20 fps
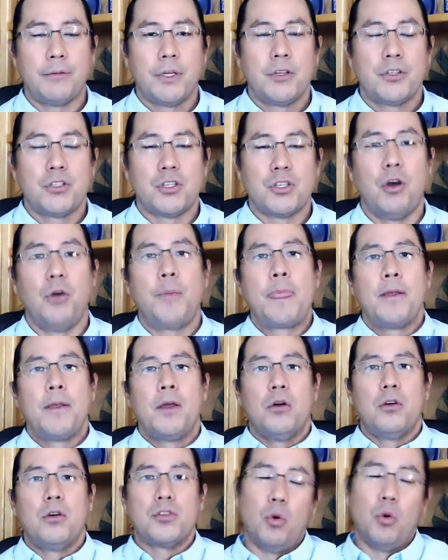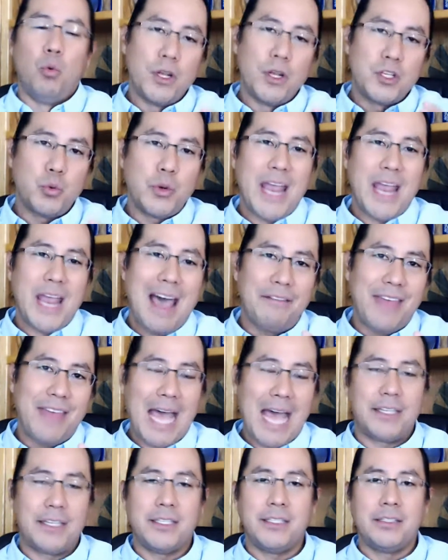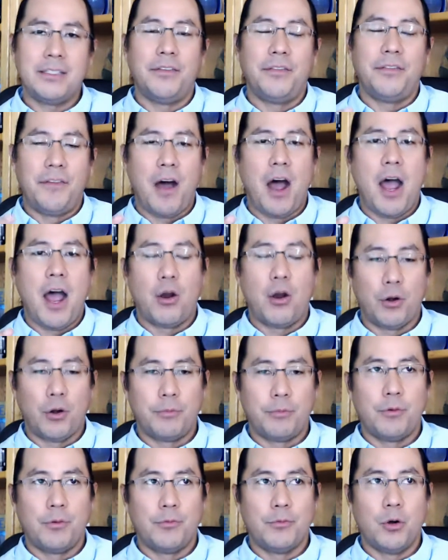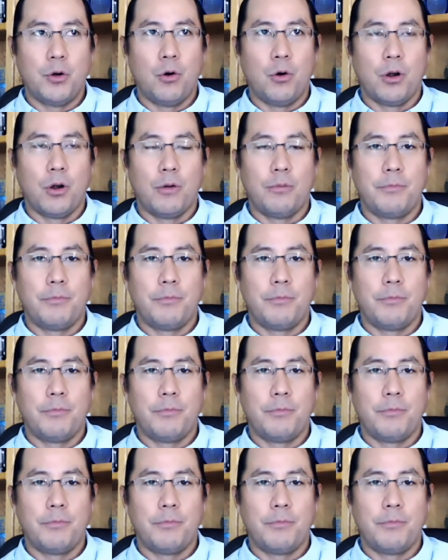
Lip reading: So once we have that defined or